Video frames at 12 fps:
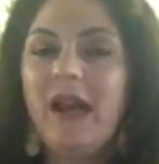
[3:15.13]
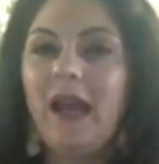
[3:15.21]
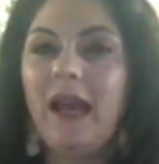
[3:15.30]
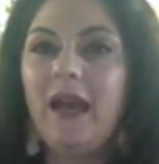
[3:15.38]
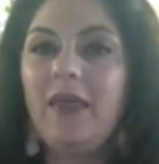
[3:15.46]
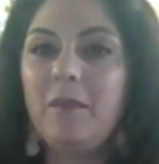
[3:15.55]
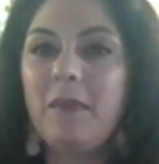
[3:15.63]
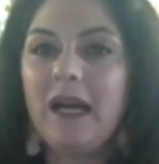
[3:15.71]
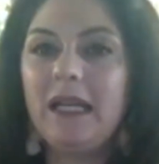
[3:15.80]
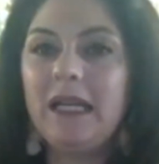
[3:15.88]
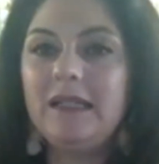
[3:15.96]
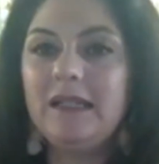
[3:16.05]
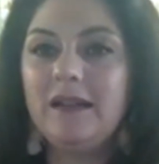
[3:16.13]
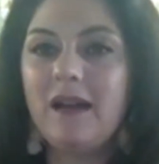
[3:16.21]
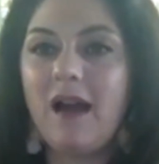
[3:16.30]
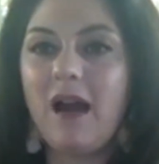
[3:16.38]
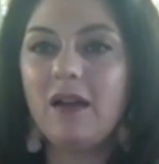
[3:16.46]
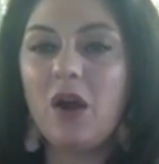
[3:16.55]
and the money did
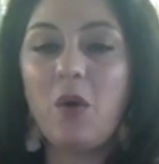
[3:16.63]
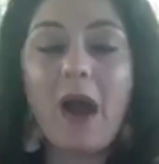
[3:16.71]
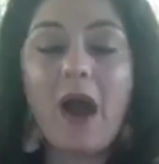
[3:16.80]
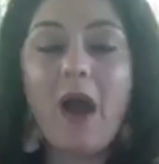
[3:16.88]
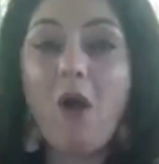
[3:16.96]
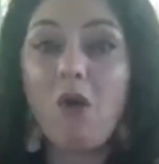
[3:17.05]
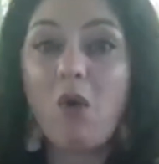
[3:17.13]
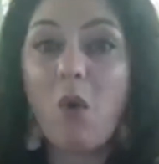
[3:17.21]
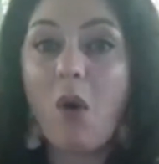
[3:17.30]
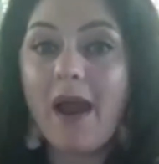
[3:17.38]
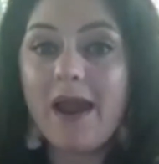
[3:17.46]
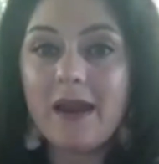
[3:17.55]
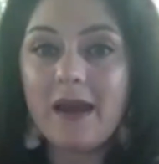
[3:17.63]
not go out quite